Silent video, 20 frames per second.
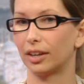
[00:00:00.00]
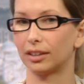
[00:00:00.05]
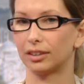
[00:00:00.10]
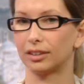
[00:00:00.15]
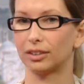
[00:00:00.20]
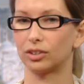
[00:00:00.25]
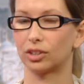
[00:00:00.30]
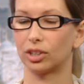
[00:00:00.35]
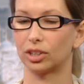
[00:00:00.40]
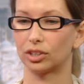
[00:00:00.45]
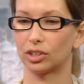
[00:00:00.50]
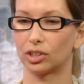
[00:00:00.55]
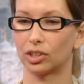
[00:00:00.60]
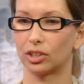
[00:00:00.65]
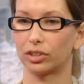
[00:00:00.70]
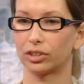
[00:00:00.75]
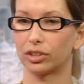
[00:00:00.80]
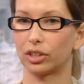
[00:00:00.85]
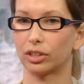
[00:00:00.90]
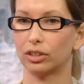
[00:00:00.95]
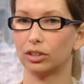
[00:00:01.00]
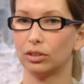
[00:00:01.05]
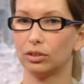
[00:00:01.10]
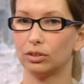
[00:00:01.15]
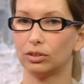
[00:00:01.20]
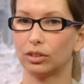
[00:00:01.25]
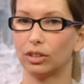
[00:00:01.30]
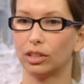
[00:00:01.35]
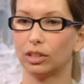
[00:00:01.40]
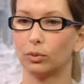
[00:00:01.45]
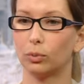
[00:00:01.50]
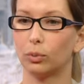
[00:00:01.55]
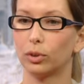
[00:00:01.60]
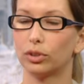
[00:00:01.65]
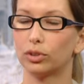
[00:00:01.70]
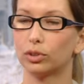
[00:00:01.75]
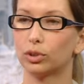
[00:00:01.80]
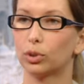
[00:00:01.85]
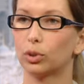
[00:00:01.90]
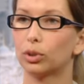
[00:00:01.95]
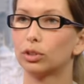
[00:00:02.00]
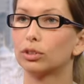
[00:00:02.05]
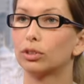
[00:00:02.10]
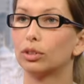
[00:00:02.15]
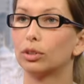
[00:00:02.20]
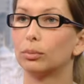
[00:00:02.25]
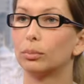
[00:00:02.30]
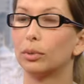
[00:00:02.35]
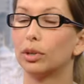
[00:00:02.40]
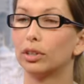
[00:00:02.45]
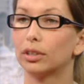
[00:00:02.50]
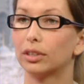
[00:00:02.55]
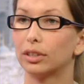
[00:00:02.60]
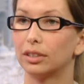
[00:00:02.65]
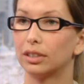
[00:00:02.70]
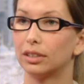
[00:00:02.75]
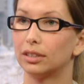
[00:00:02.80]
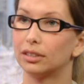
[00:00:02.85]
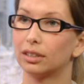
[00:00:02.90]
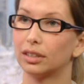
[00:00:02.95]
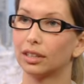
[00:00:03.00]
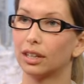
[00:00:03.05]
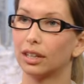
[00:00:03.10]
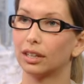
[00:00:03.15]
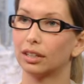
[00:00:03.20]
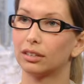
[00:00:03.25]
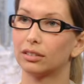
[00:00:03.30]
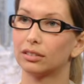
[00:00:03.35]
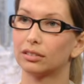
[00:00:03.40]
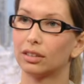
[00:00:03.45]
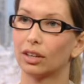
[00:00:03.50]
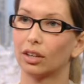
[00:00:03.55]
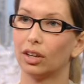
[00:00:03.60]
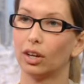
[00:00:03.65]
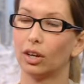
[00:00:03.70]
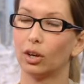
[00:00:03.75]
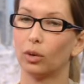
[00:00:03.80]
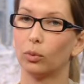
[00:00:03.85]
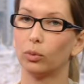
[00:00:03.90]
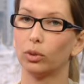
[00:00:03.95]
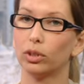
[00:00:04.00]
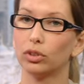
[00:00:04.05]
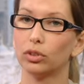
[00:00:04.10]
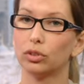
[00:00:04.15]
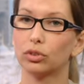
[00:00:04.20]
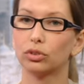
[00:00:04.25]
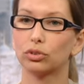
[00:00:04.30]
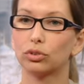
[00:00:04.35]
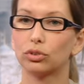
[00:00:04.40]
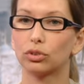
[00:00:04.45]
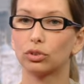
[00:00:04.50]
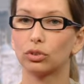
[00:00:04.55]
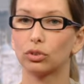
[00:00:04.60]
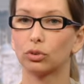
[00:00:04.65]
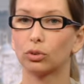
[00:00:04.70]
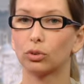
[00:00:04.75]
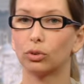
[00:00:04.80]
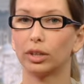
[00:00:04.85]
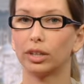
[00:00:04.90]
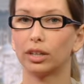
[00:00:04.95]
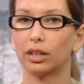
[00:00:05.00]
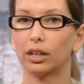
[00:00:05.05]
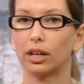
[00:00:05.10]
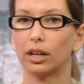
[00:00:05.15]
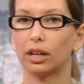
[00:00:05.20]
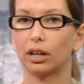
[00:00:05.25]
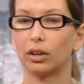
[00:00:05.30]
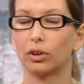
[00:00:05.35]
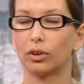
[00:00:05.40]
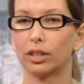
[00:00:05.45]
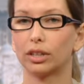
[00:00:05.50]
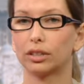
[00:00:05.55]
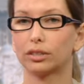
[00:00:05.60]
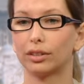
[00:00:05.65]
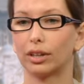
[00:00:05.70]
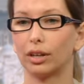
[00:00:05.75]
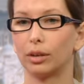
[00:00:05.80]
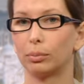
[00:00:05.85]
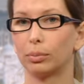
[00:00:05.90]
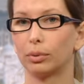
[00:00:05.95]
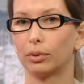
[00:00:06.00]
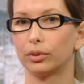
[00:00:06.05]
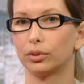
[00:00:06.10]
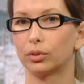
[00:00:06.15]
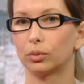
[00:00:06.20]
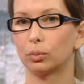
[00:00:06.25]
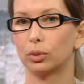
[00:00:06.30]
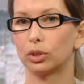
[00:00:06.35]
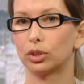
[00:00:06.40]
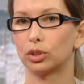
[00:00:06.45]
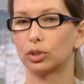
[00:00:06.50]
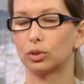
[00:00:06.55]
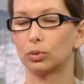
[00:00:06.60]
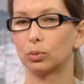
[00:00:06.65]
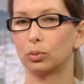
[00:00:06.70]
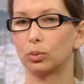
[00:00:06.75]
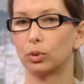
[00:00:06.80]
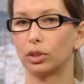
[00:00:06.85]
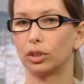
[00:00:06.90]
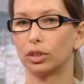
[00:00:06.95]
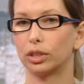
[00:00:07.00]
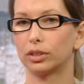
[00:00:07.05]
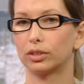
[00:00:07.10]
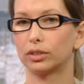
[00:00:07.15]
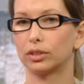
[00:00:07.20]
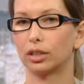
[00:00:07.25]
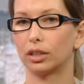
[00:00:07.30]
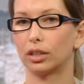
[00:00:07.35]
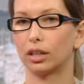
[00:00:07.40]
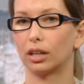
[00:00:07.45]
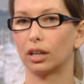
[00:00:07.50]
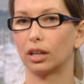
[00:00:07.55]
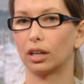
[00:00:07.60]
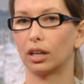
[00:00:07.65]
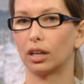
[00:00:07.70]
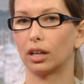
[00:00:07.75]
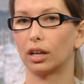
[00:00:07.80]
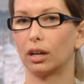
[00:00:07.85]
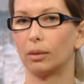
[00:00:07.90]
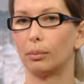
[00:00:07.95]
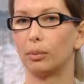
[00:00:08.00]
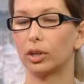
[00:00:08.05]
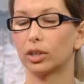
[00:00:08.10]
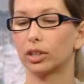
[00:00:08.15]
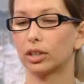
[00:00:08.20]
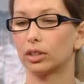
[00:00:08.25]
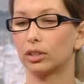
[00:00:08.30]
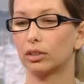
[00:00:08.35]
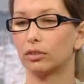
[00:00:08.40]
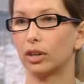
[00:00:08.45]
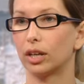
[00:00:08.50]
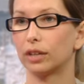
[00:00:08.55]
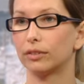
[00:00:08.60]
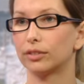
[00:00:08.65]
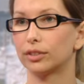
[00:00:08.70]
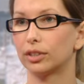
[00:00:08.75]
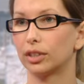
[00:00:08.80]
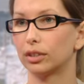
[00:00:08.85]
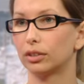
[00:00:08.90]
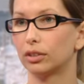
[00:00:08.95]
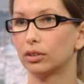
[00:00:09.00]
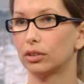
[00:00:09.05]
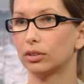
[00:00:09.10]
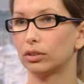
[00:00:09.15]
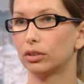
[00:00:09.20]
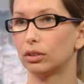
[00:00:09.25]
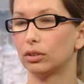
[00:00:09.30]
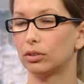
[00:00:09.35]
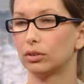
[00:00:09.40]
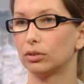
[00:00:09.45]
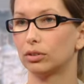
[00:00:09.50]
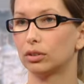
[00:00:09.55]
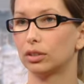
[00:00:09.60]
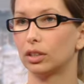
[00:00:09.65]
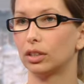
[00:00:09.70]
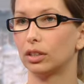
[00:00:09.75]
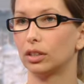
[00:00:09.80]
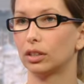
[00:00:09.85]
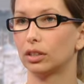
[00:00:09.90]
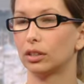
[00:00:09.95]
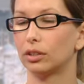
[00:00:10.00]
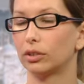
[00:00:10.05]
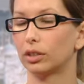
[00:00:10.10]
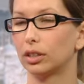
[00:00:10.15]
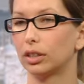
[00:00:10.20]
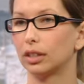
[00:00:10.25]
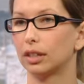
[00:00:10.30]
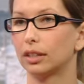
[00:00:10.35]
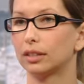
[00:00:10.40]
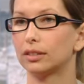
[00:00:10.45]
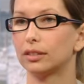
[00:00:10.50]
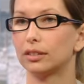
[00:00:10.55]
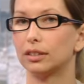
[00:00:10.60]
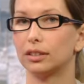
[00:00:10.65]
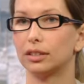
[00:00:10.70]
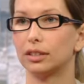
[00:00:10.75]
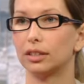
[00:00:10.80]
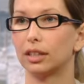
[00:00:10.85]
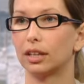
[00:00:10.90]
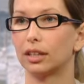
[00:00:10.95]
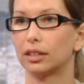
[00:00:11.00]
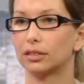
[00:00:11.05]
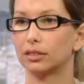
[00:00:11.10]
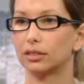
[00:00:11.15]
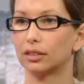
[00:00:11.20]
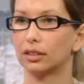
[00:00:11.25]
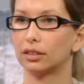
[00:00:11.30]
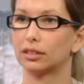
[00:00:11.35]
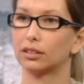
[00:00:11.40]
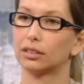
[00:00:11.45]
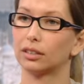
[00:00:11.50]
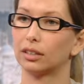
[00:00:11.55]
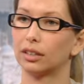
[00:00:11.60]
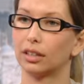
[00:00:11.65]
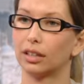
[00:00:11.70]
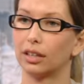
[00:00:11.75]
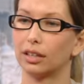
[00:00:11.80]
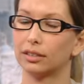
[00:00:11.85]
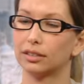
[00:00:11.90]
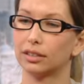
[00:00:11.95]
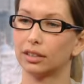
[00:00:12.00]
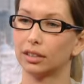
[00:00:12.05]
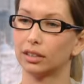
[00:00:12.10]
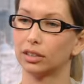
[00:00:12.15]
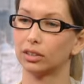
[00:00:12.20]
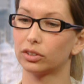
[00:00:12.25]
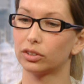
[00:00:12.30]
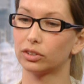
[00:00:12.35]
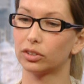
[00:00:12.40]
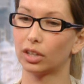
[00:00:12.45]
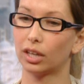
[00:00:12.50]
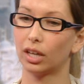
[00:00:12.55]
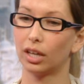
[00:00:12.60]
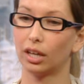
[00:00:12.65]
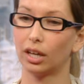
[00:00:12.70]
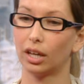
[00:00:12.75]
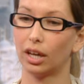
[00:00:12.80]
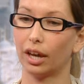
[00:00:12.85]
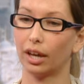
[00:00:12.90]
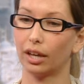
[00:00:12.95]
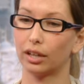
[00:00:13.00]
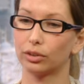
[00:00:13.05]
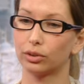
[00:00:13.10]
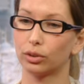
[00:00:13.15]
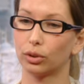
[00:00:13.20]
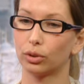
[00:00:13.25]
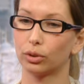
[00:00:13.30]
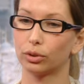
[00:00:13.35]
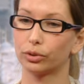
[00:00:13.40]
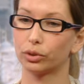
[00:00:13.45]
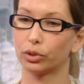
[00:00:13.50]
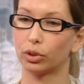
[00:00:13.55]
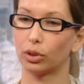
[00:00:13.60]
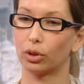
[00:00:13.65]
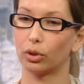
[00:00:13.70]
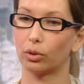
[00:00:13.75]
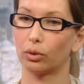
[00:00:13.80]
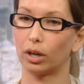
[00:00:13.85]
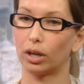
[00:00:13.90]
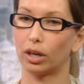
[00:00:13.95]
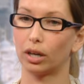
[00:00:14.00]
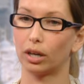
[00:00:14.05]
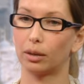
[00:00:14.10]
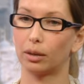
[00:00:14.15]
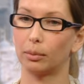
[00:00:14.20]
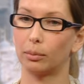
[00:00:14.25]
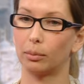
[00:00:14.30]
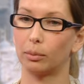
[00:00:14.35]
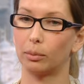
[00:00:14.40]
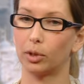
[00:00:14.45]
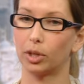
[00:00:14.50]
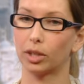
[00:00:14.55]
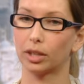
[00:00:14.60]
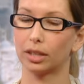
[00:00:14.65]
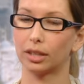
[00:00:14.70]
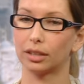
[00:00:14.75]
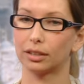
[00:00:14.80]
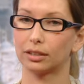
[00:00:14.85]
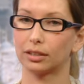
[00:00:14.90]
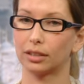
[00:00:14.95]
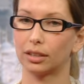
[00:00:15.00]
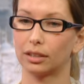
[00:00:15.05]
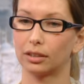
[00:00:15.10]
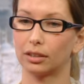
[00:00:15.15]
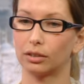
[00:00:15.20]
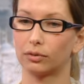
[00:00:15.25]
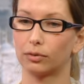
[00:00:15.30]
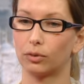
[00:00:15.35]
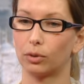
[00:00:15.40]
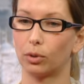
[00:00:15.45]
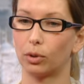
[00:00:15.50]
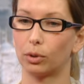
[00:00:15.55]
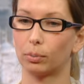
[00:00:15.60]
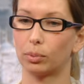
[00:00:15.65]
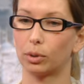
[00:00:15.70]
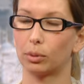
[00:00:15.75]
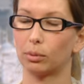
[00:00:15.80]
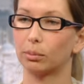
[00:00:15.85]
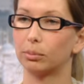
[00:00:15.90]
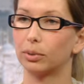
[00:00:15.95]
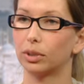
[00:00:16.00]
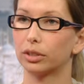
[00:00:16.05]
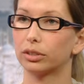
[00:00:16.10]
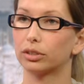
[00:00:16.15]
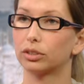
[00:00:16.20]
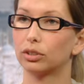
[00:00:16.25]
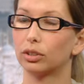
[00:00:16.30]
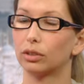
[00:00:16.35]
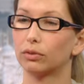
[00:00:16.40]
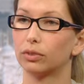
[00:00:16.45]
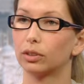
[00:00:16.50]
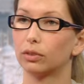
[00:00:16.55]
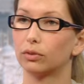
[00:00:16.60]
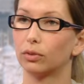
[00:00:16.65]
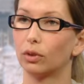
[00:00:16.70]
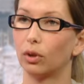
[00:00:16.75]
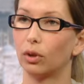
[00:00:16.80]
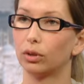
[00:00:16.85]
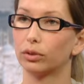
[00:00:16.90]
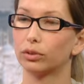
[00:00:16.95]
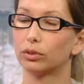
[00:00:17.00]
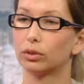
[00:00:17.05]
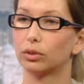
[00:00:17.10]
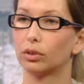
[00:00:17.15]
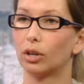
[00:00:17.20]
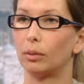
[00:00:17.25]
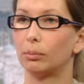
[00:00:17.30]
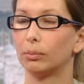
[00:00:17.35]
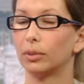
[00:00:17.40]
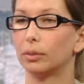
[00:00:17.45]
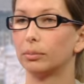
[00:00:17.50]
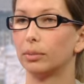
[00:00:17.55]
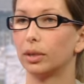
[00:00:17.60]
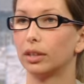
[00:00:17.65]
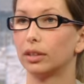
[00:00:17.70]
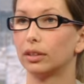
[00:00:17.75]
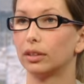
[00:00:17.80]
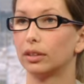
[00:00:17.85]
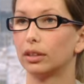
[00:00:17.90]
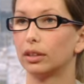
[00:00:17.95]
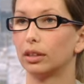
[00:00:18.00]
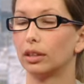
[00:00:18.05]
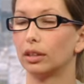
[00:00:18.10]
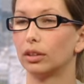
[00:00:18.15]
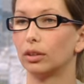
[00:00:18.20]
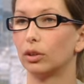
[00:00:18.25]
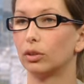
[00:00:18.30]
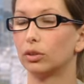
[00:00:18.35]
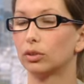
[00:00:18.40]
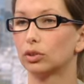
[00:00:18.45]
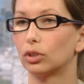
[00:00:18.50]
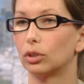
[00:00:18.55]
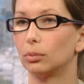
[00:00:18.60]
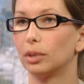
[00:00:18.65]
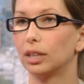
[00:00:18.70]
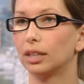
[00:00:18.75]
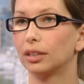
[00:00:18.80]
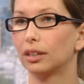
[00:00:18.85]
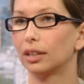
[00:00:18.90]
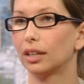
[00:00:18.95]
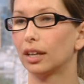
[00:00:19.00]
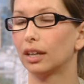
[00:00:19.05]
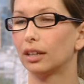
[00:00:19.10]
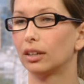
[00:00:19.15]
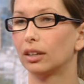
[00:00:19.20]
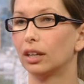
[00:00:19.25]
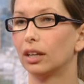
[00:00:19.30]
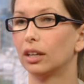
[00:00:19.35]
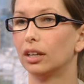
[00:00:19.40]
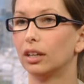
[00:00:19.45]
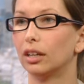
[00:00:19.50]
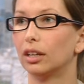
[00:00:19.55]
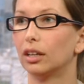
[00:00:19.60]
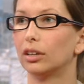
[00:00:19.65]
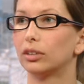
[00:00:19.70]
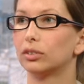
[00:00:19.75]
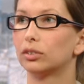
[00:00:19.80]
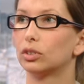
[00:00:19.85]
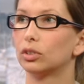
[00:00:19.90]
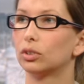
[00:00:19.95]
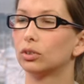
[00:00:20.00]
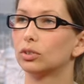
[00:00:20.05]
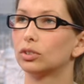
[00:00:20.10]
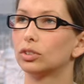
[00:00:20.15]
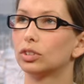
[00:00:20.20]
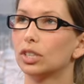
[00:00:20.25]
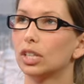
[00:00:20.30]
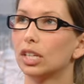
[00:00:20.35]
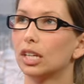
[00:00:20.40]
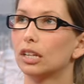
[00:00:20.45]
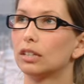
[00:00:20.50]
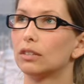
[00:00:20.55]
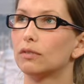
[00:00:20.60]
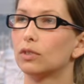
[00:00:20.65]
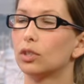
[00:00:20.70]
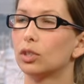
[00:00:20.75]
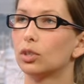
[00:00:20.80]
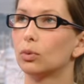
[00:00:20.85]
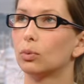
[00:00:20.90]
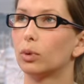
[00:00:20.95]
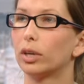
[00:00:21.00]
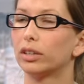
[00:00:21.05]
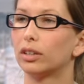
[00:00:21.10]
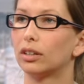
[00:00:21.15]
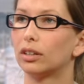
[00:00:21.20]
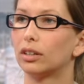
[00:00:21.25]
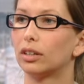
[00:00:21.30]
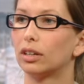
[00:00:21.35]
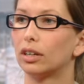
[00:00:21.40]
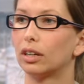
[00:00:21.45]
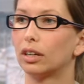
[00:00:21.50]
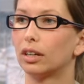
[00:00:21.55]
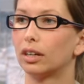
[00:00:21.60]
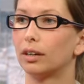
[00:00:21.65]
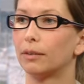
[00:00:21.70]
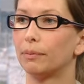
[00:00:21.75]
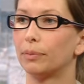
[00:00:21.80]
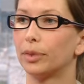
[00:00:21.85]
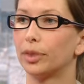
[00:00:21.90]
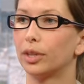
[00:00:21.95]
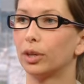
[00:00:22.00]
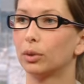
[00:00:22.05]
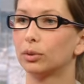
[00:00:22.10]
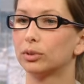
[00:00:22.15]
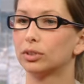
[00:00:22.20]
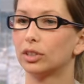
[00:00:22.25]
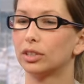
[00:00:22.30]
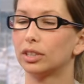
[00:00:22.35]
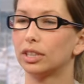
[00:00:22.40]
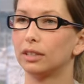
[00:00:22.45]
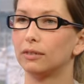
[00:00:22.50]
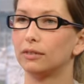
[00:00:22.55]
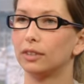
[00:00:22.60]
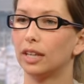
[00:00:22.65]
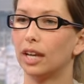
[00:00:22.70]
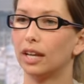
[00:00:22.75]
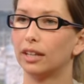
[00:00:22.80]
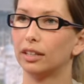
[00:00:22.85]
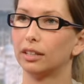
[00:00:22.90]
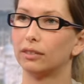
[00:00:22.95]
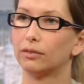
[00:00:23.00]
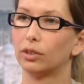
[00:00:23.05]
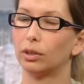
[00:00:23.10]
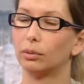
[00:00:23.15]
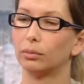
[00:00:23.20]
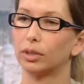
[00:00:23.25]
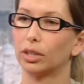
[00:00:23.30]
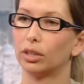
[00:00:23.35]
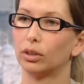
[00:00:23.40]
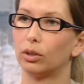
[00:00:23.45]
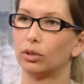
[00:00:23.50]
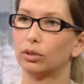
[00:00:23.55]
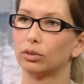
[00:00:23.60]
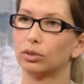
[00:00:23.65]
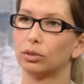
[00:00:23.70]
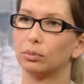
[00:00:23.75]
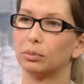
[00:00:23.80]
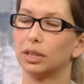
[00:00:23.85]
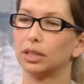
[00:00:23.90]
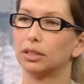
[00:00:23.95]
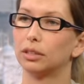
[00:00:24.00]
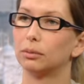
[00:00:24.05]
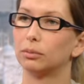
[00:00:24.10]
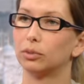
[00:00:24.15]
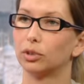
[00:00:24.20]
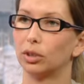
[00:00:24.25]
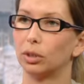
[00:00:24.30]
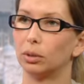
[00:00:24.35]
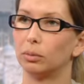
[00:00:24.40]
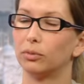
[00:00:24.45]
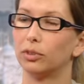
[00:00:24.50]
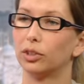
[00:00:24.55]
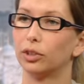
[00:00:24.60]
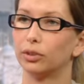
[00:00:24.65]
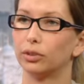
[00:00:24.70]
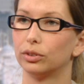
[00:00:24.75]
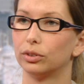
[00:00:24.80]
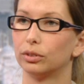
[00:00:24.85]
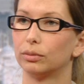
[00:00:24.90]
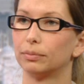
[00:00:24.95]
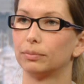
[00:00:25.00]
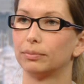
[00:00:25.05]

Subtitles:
the treasurers are using with short-term market indicators. We used 2 in our examples, which was market-derived signal looking at CDS signals, and also market signal for probability of default to complement the long-term indicator to see and view whether those are deviating from the long to medium-term views.